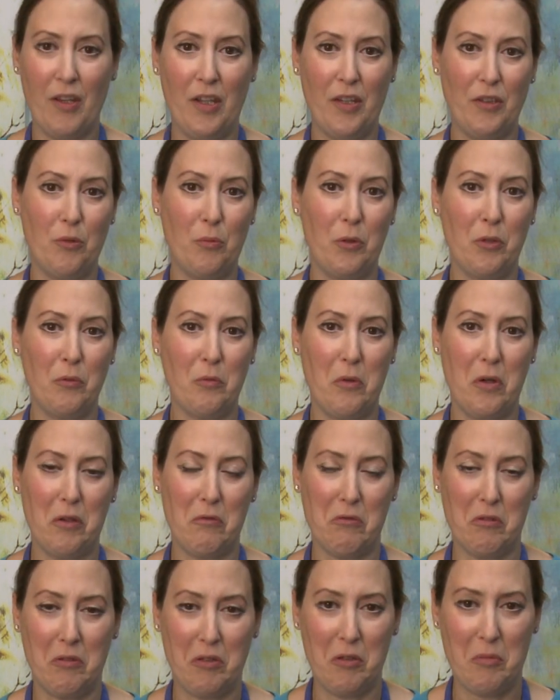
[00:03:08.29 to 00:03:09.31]
and you wouldn't want
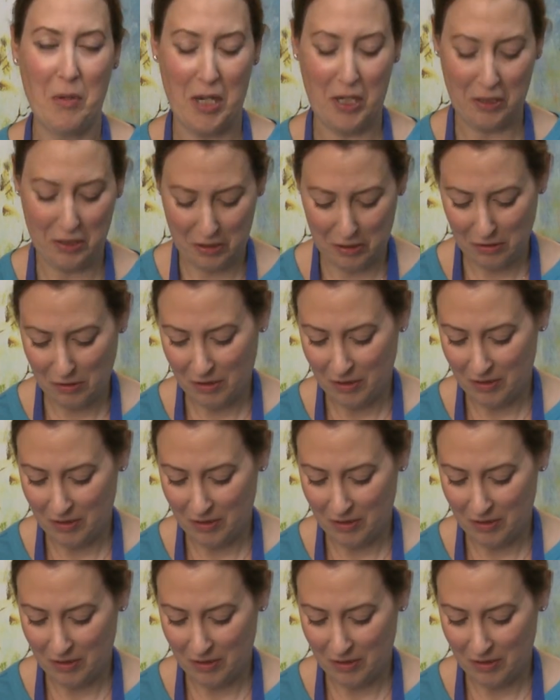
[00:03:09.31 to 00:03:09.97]
to ruin your manicure.